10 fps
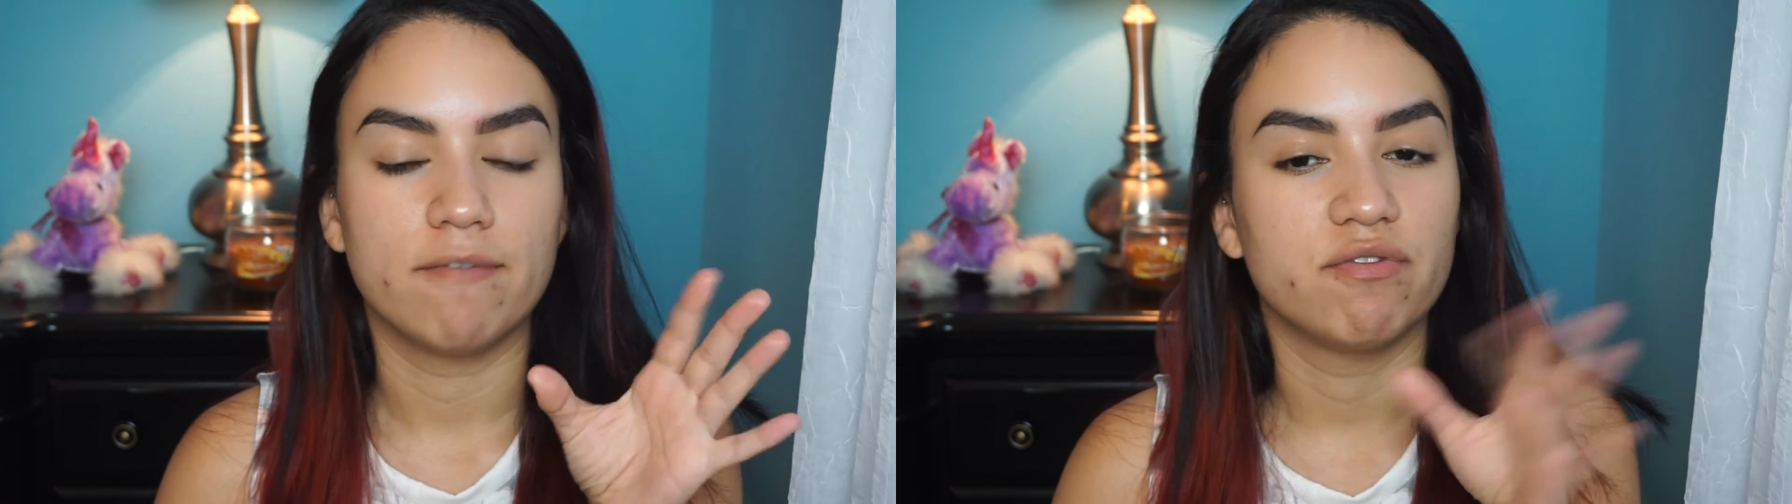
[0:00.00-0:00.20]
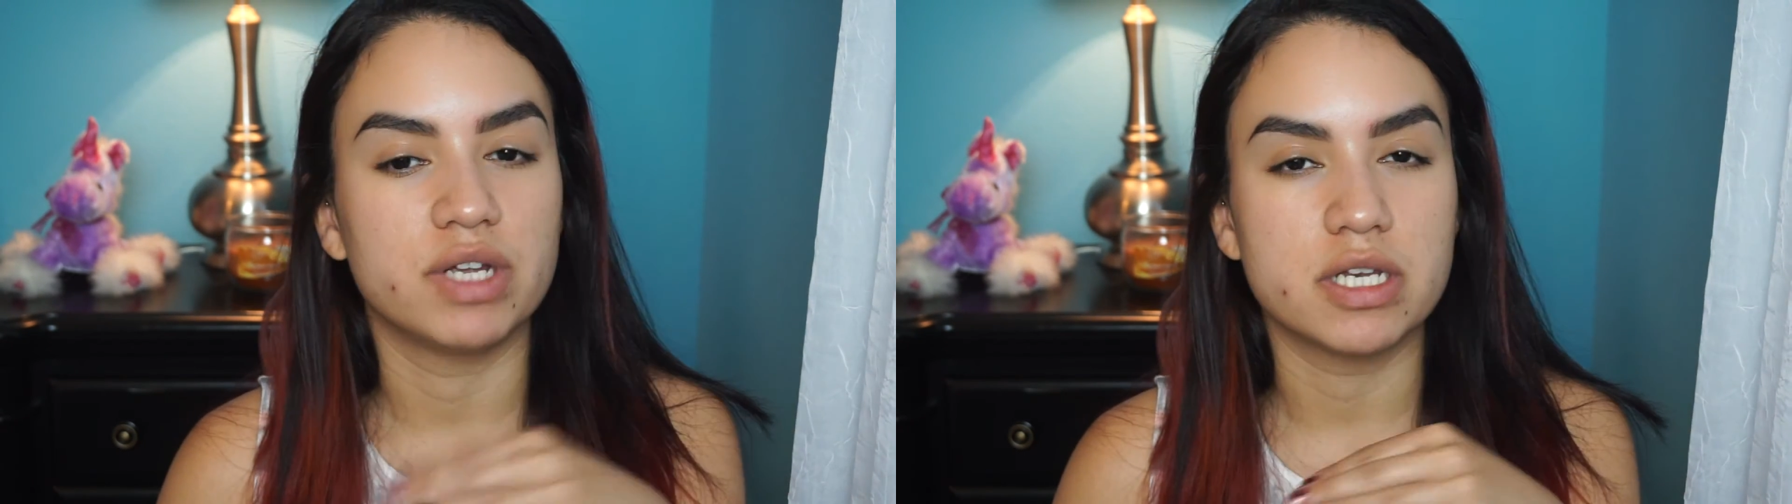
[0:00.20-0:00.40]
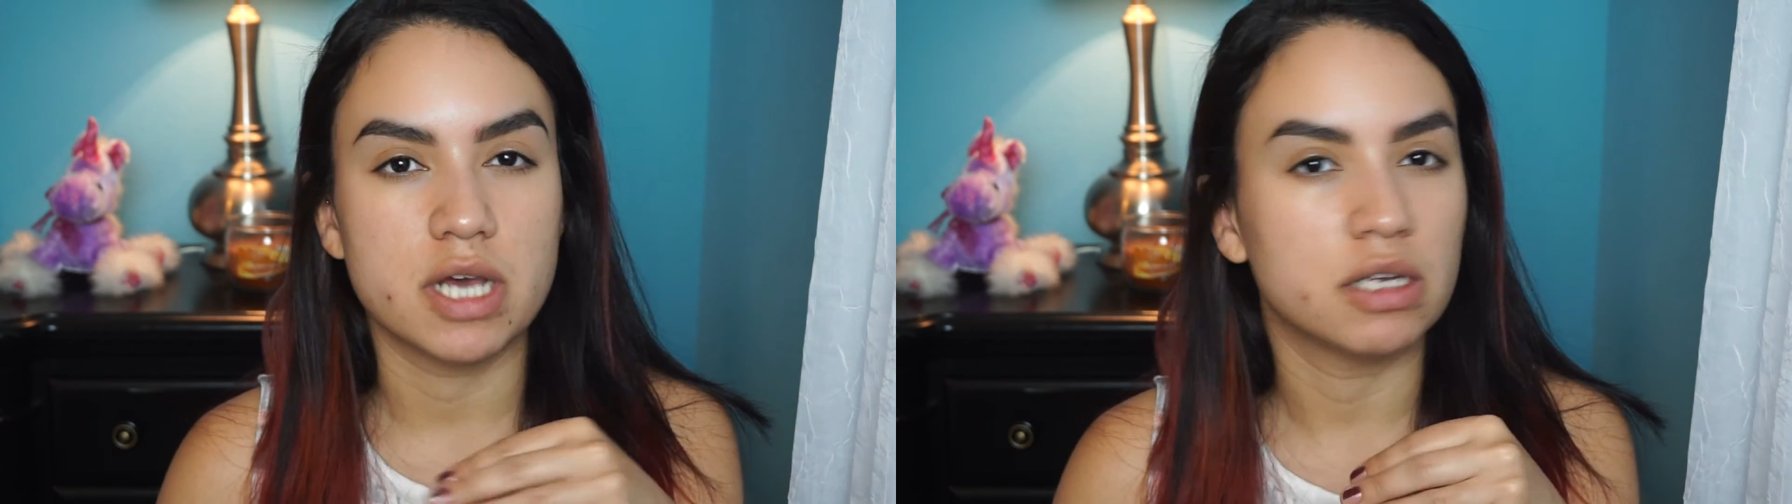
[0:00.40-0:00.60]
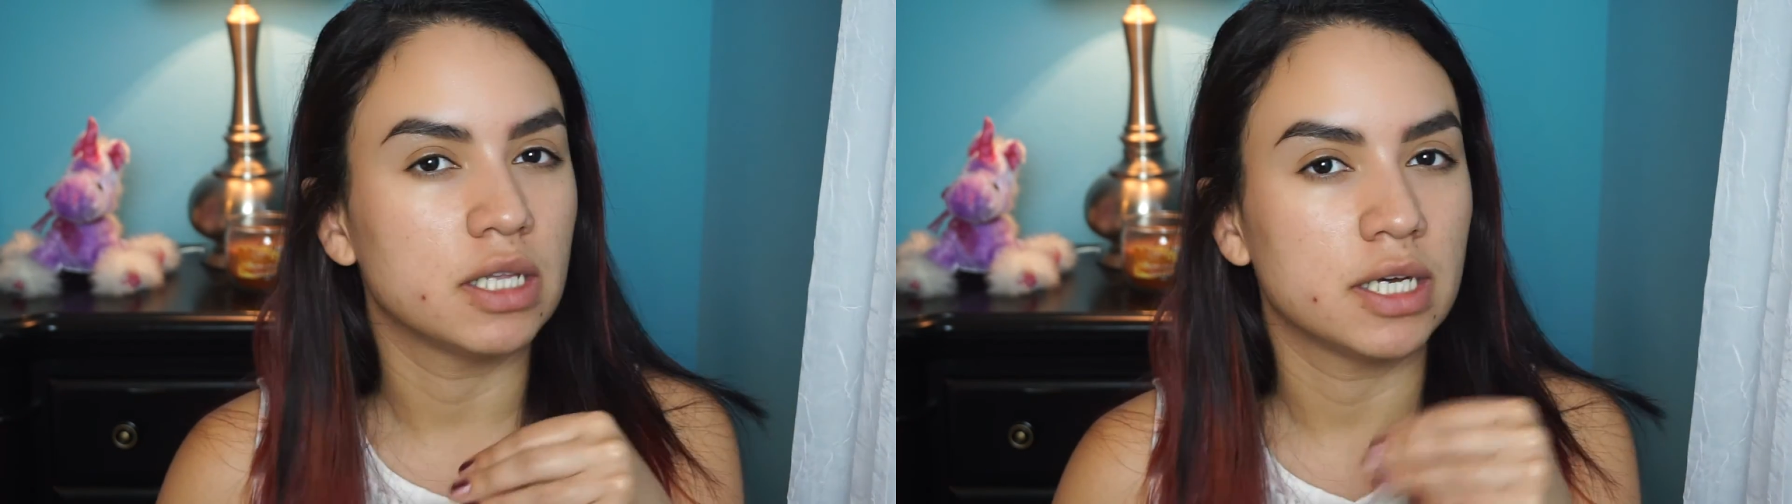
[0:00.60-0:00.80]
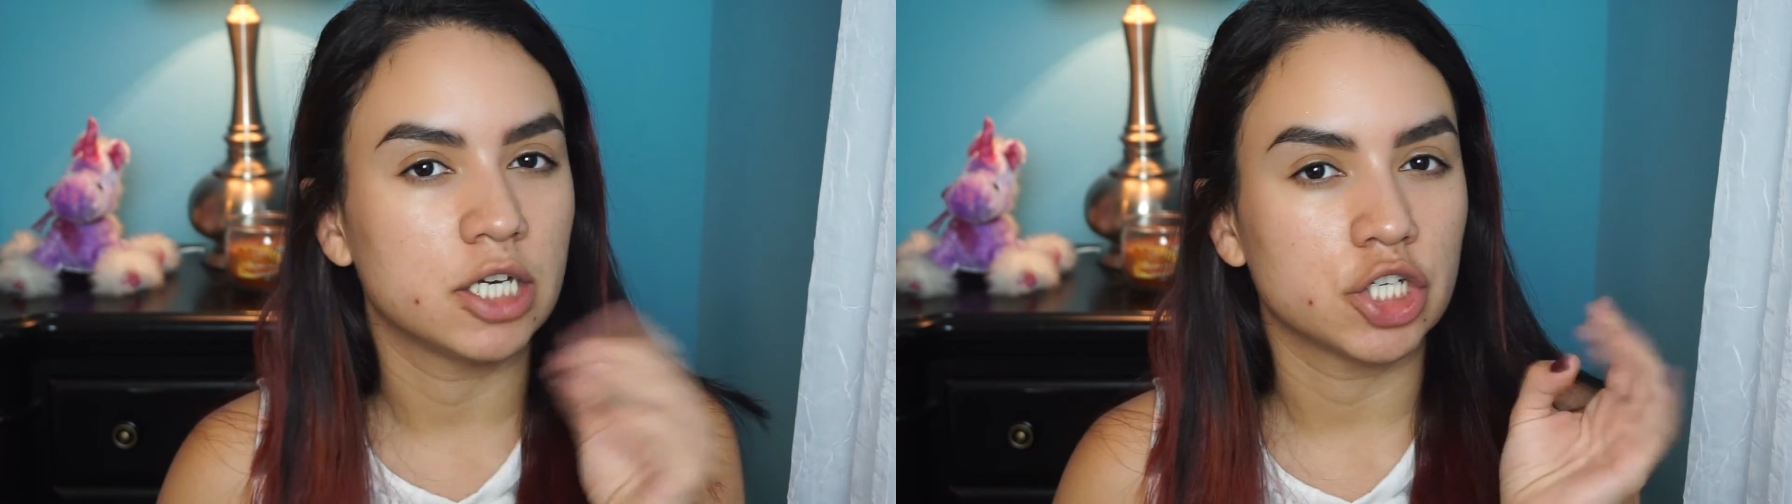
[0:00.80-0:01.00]

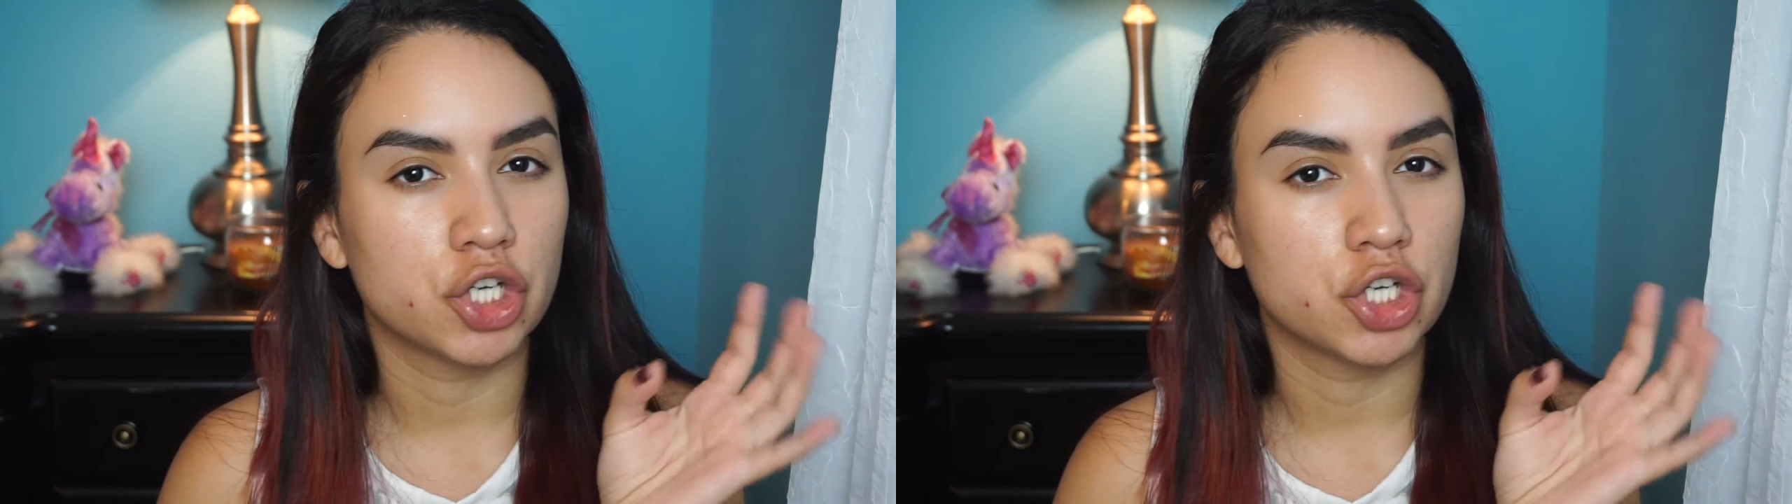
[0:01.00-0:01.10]
vanilla